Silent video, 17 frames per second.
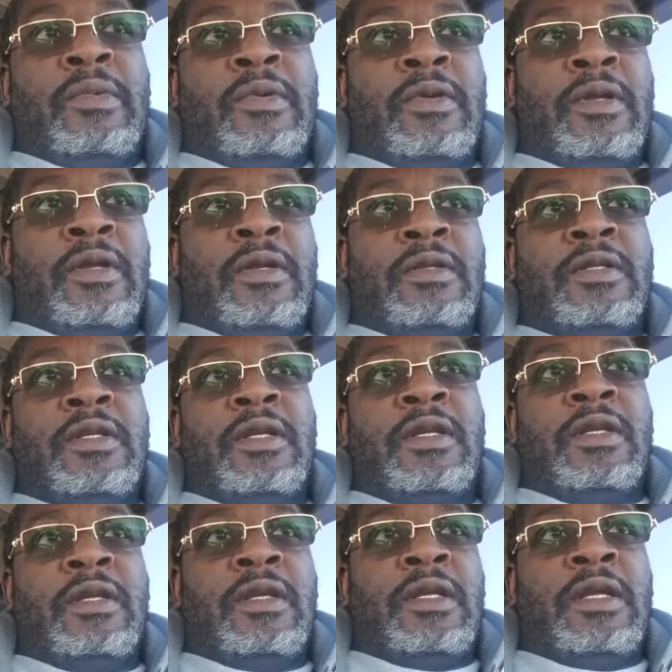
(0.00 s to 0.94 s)

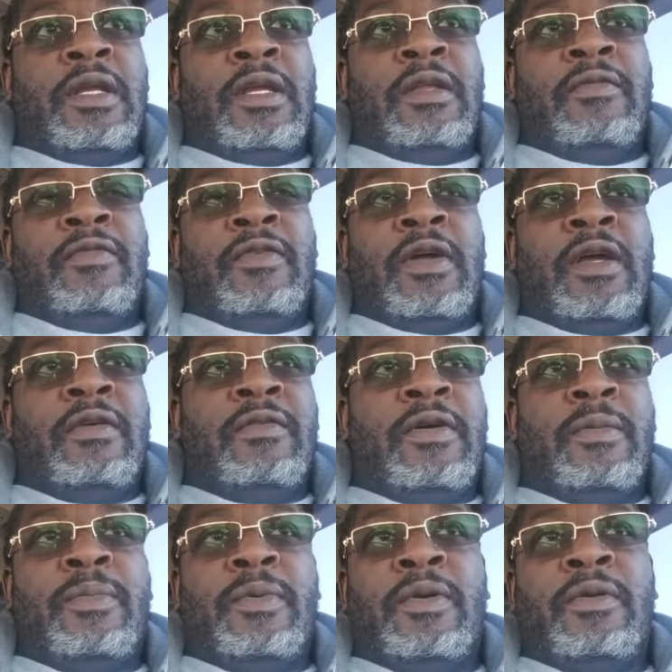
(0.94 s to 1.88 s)
E85,
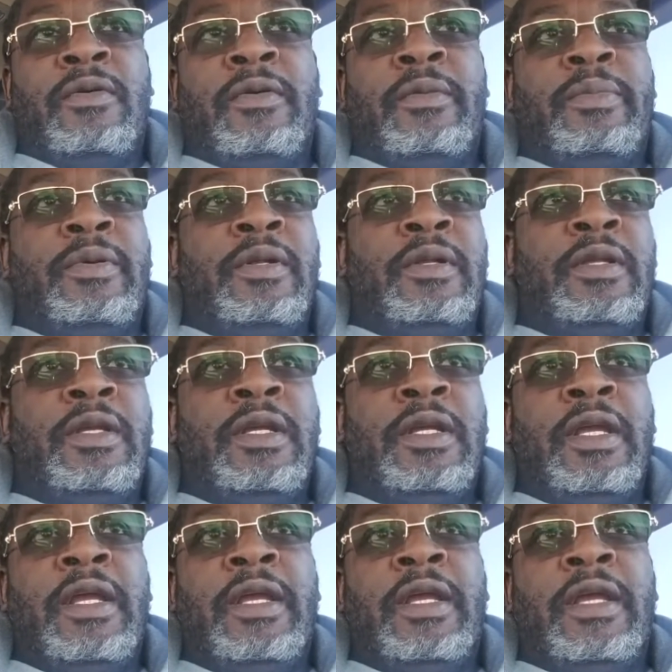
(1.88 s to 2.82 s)
upper lower pulley,
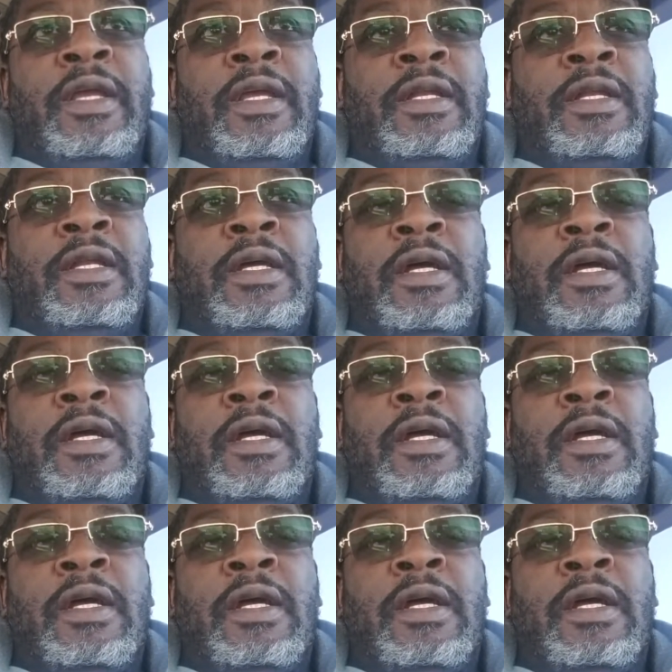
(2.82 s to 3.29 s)
and